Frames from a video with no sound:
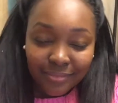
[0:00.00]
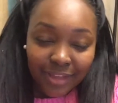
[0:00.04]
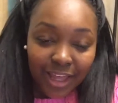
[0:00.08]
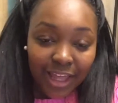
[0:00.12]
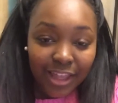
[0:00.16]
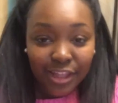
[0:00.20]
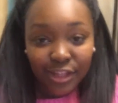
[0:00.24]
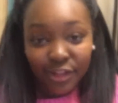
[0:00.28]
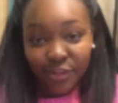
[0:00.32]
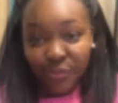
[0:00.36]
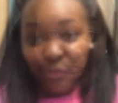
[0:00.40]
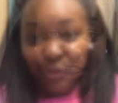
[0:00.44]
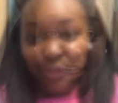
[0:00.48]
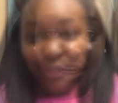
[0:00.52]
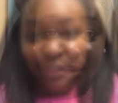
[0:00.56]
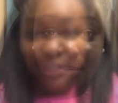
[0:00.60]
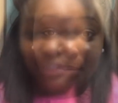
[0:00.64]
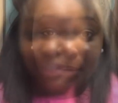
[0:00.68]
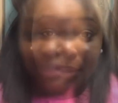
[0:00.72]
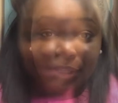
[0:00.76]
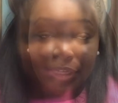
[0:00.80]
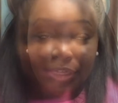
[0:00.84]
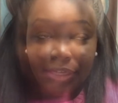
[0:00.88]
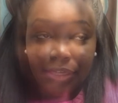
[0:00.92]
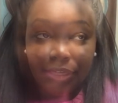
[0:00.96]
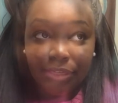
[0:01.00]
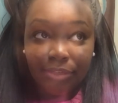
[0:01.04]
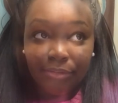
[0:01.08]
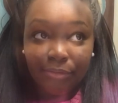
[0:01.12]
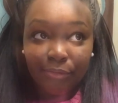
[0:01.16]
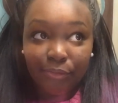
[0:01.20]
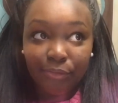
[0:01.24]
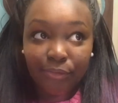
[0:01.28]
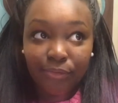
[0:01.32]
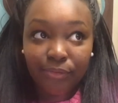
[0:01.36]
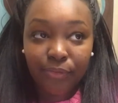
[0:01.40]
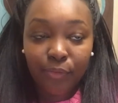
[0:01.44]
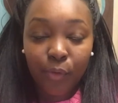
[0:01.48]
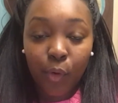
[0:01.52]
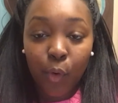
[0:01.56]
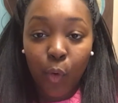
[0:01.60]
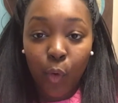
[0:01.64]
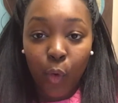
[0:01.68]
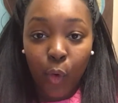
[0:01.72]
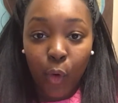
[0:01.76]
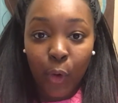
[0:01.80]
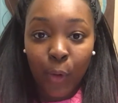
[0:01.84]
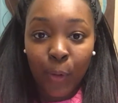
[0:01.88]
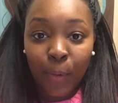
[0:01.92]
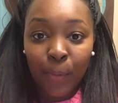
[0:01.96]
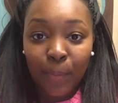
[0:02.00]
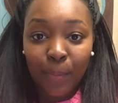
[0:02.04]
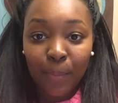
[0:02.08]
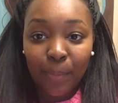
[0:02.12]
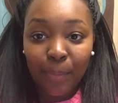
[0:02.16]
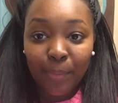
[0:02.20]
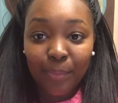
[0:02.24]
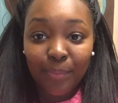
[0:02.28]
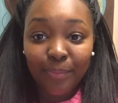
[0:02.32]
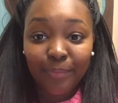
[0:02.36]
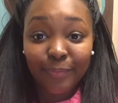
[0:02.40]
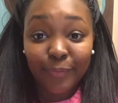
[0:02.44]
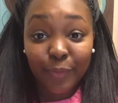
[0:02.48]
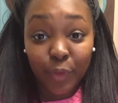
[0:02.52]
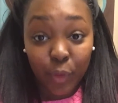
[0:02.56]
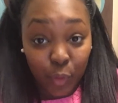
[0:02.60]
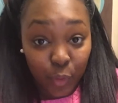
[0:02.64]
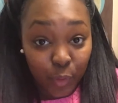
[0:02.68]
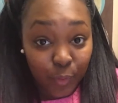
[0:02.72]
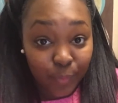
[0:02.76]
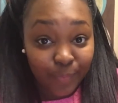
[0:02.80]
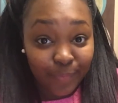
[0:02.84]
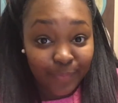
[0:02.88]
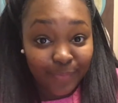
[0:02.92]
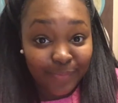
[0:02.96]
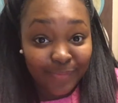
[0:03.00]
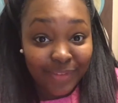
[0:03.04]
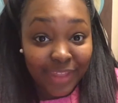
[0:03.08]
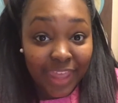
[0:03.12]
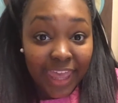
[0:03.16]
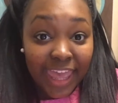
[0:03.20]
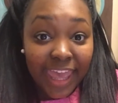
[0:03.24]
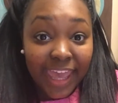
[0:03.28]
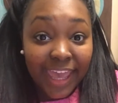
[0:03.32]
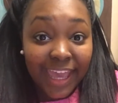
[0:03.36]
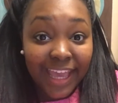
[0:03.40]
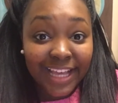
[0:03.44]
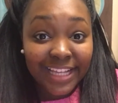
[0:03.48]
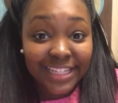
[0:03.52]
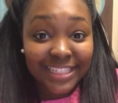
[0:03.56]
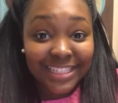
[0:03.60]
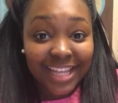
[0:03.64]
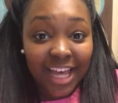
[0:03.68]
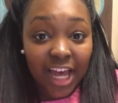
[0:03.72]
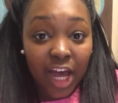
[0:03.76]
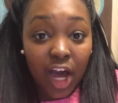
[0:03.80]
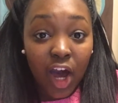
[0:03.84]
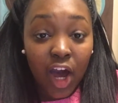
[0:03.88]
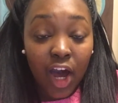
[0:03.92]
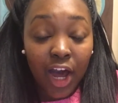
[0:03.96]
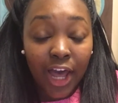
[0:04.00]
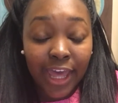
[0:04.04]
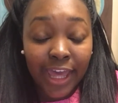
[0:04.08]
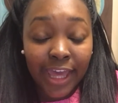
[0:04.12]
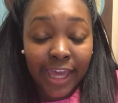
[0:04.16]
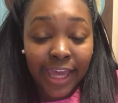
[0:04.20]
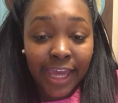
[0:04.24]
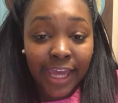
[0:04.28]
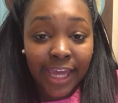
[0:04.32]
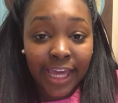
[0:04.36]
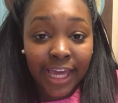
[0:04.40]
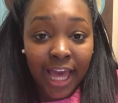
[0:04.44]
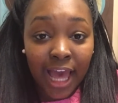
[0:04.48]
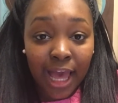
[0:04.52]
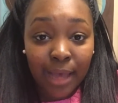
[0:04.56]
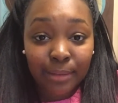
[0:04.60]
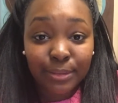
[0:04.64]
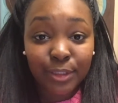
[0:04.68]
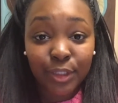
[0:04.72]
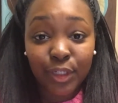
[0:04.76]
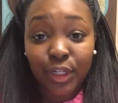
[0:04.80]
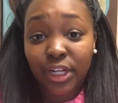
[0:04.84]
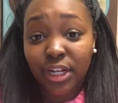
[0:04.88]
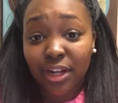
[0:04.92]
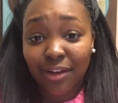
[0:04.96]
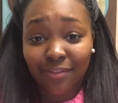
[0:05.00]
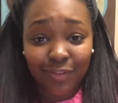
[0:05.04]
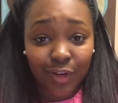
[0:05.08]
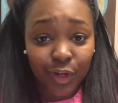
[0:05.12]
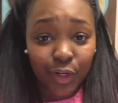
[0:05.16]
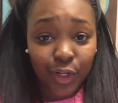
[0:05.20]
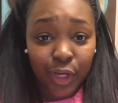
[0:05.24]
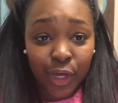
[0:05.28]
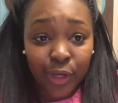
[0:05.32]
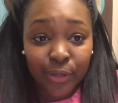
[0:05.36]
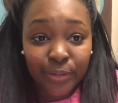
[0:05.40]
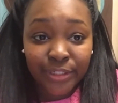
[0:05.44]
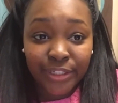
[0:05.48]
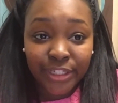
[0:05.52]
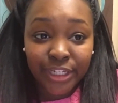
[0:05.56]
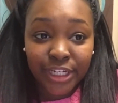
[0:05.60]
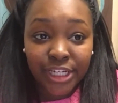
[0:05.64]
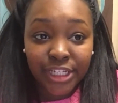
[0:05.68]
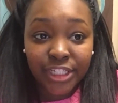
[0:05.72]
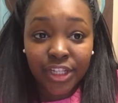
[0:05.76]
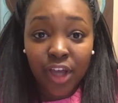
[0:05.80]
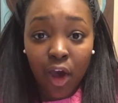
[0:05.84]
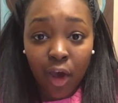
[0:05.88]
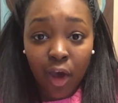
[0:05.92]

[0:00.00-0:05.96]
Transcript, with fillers: the fact number four four is that I absolutely love roller coasters.